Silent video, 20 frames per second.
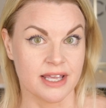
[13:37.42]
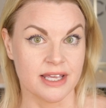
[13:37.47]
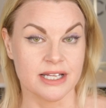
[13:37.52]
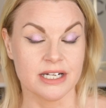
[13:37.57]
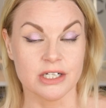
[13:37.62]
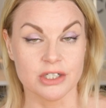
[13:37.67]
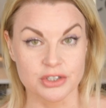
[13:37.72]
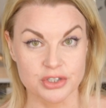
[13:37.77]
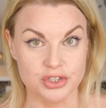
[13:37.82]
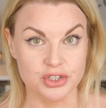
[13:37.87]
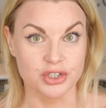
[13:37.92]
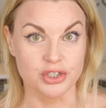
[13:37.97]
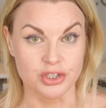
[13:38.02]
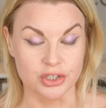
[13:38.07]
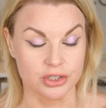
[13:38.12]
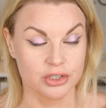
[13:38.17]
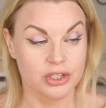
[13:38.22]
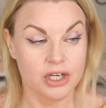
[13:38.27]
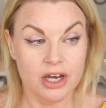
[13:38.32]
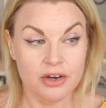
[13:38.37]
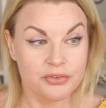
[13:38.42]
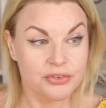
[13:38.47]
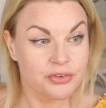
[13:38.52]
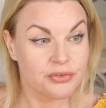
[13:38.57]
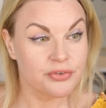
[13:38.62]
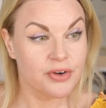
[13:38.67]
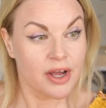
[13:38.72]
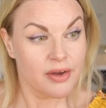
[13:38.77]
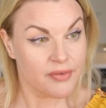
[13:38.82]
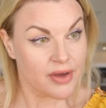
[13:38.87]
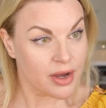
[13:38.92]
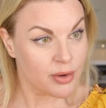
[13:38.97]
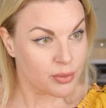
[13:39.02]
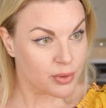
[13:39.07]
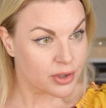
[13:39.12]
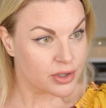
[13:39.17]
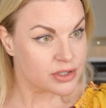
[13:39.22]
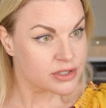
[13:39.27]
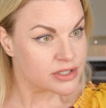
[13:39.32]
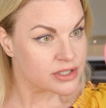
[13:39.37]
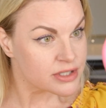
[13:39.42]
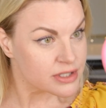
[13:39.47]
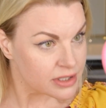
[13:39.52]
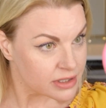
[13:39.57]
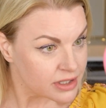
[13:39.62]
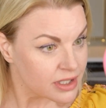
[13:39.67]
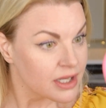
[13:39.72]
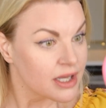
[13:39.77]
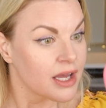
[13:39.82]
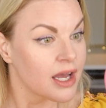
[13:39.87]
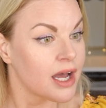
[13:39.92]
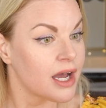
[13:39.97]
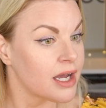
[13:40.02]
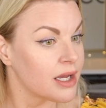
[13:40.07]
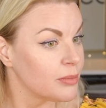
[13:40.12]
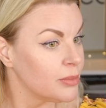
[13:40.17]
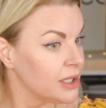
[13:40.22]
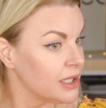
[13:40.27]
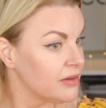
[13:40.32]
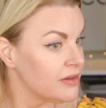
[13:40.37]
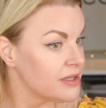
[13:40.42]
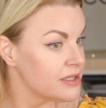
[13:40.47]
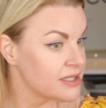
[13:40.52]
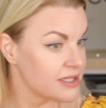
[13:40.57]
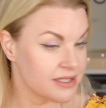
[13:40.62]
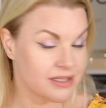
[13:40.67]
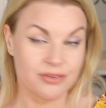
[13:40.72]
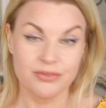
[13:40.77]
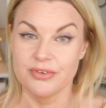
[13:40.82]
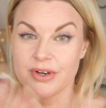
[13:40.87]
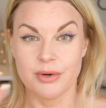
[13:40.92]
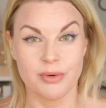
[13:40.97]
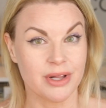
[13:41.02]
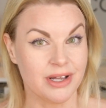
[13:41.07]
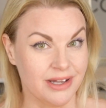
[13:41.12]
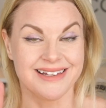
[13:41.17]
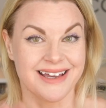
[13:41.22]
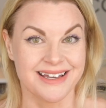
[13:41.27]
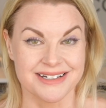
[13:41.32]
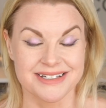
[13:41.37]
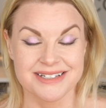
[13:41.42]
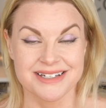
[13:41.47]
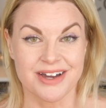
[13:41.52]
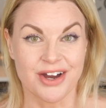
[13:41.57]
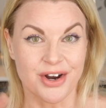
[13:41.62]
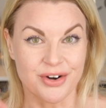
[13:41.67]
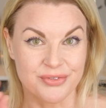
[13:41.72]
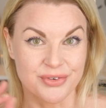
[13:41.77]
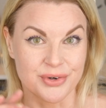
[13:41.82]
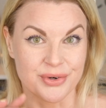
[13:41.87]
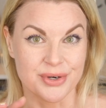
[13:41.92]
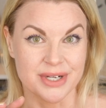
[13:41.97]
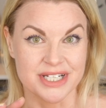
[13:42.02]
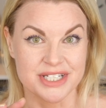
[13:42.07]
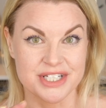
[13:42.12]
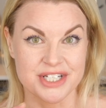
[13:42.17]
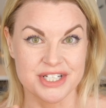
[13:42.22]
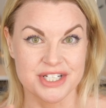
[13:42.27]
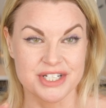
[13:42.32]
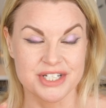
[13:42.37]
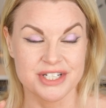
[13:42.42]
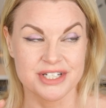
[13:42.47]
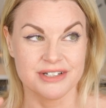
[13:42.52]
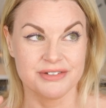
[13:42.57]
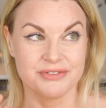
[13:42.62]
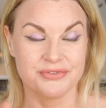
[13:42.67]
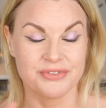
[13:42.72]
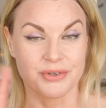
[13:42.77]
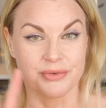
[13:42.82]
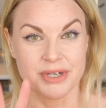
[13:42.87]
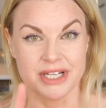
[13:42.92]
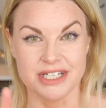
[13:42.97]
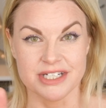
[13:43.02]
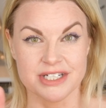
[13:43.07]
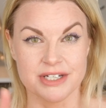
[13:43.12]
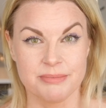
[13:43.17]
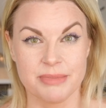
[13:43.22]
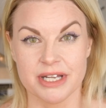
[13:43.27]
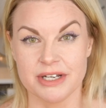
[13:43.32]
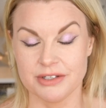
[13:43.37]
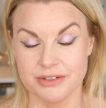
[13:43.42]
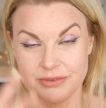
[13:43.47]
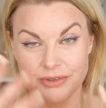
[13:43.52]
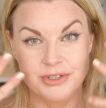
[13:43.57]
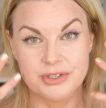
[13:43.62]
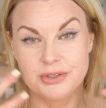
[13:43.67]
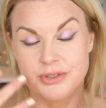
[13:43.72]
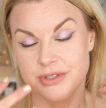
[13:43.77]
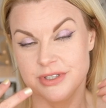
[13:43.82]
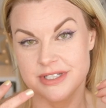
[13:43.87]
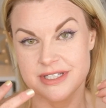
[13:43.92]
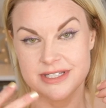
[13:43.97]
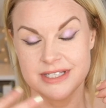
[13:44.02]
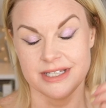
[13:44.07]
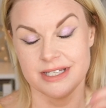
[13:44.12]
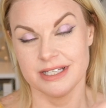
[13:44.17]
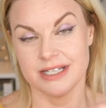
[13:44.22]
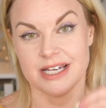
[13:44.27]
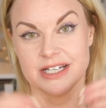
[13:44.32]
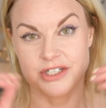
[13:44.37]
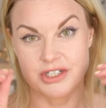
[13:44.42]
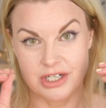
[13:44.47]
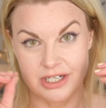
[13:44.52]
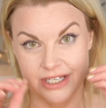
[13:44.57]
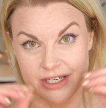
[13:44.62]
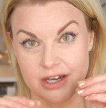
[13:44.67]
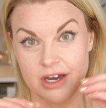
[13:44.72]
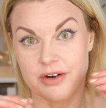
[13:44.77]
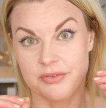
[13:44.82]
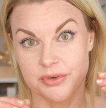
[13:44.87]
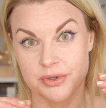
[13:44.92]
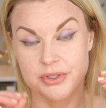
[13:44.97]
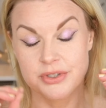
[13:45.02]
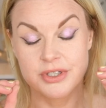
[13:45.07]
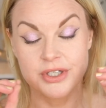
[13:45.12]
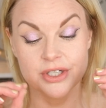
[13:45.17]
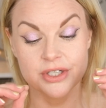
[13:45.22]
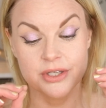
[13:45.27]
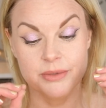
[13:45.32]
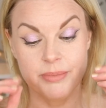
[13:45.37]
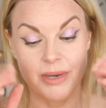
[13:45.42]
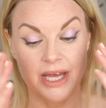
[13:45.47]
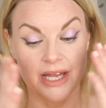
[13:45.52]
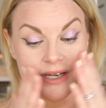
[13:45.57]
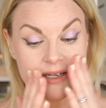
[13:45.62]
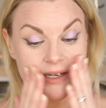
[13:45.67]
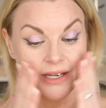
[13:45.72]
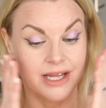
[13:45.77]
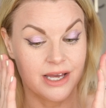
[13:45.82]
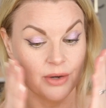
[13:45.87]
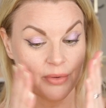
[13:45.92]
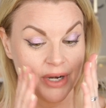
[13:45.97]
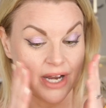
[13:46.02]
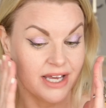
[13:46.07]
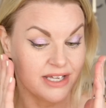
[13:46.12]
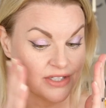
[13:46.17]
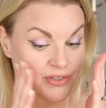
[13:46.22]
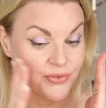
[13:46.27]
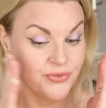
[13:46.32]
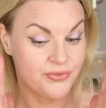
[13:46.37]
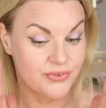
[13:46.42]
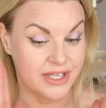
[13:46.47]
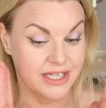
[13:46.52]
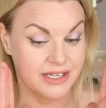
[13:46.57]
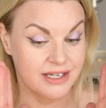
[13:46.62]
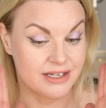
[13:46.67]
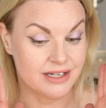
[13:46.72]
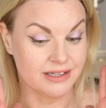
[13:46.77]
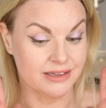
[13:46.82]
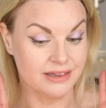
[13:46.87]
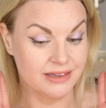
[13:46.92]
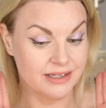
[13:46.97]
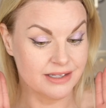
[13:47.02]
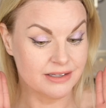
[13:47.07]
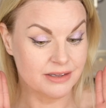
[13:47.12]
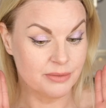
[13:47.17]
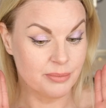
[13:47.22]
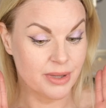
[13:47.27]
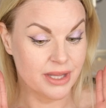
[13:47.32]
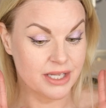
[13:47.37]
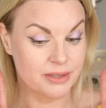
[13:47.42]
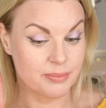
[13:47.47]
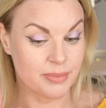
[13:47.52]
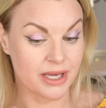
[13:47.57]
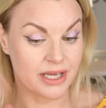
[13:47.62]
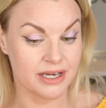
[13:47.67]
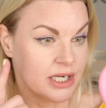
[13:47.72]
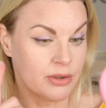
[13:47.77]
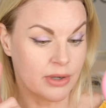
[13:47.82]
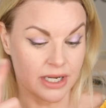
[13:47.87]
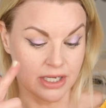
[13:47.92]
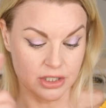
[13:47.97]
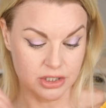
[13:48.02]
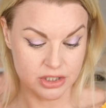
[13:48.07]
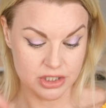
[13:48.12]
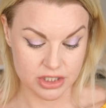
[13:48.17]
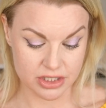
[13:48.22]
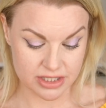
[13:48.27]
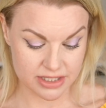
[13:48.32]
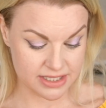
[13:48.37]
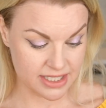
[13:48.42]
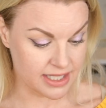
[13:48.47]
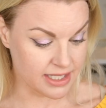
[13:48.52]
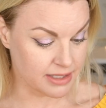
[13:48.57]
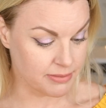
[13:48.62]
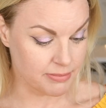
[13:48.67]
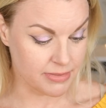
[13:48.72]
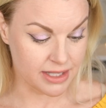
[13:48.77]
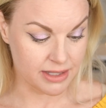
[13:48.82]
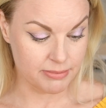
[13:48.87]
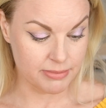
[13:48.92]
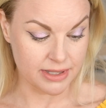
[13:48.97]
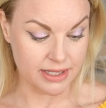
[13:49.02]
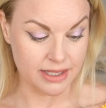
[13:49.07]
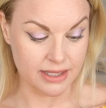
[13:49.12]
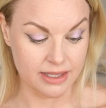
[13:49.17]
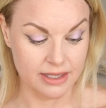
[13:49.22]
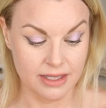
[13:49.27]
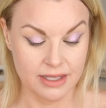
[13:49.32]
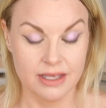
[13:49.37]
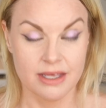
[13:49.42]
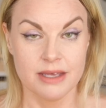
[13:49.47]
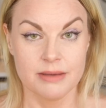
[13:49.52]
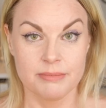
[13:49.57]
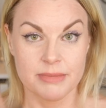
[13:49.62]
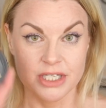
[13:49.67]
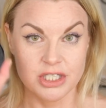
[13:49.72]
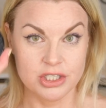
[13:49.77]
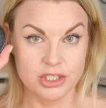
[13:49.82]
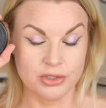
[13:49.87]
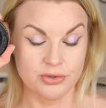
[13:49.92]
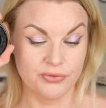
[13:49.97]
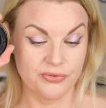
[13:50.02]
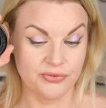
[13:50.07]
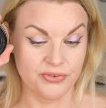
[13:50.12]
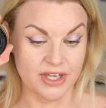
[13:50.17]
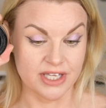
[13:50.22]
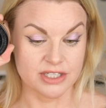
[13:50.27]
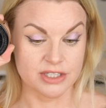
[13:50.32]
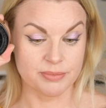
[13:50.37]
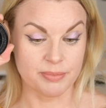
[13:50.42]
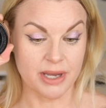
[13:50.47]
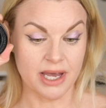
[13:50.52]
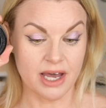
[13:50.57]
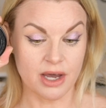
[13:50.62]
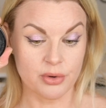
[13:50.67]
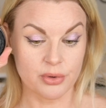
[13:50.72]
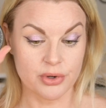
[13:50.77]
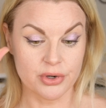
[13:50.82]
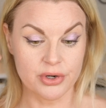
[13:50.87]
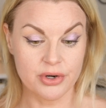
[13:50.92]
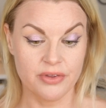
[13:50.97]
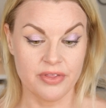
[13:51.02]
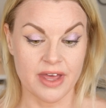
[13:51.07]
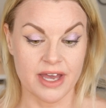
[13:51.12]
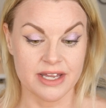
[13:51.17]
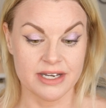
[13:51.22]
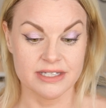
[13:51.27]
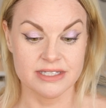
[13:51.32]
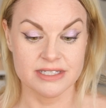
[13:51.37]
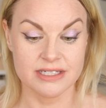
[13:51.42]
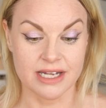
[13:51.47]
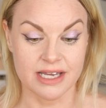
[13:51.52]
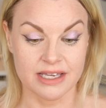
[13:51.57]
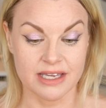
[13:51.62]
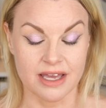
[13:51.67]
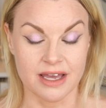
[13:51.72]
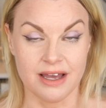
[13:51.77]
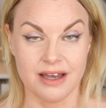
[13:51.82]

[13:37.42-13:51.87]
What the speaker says: it looks good after 5 hours. I mean, this is a very light coverage foundation, but you could see it actually covered good, but now it has faded a little bit. But here I could just take maybe my Too Faced powder that is like